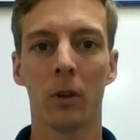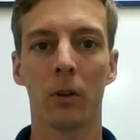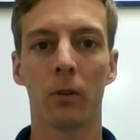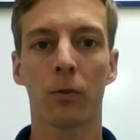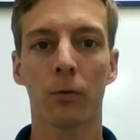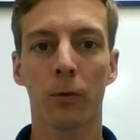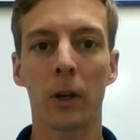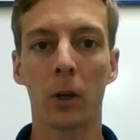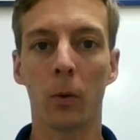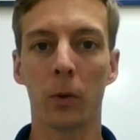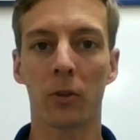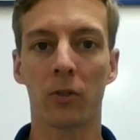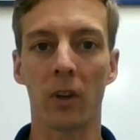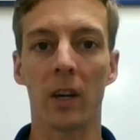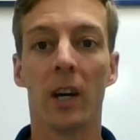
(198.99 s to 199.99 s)
is
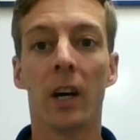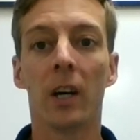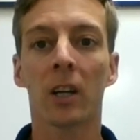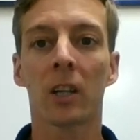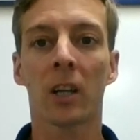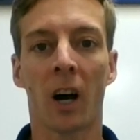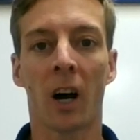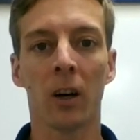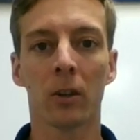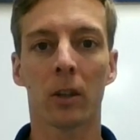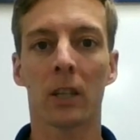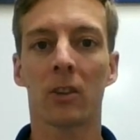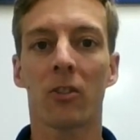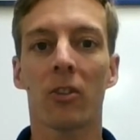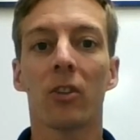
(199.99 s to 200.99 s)
frequency color,
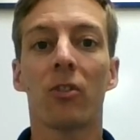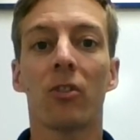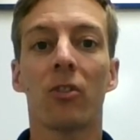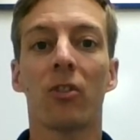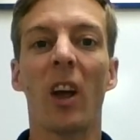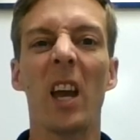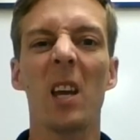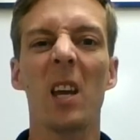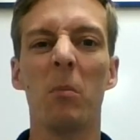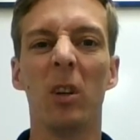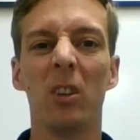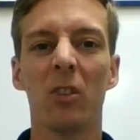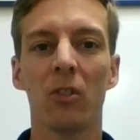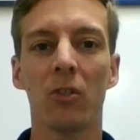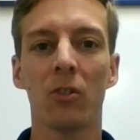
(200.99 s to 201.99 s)
it's the same
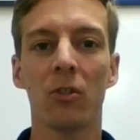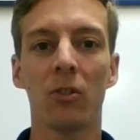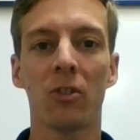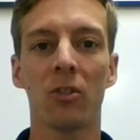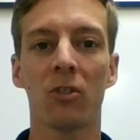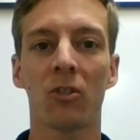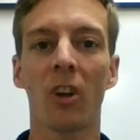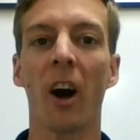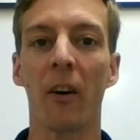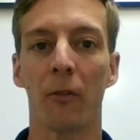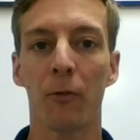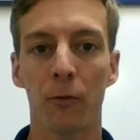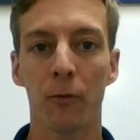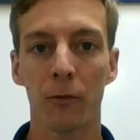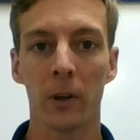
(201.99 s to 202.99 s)

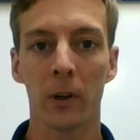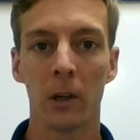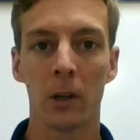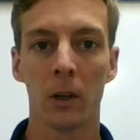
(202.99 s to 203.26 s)
stuff,